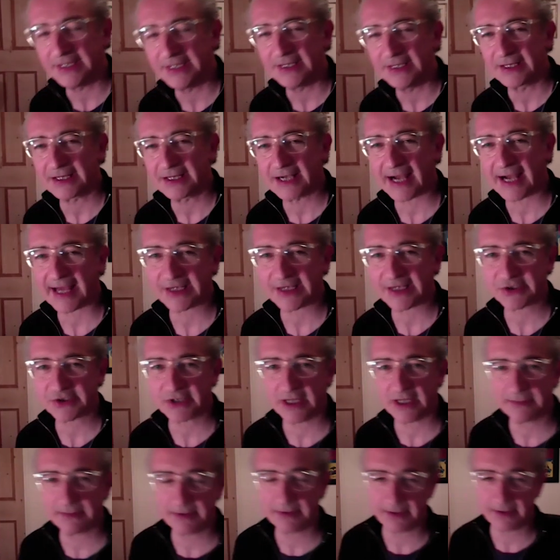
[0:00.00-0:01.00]
Clash
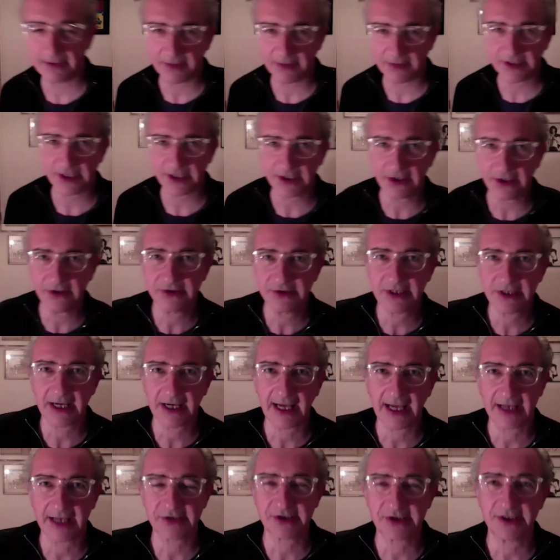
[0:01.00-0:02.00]
album. I was a huge
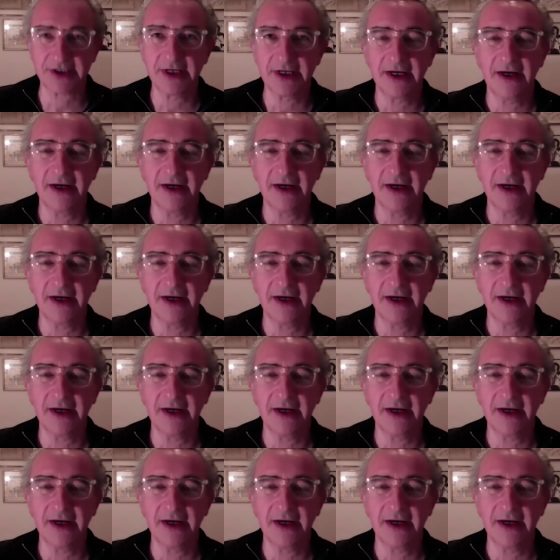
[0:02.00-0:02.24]
Clash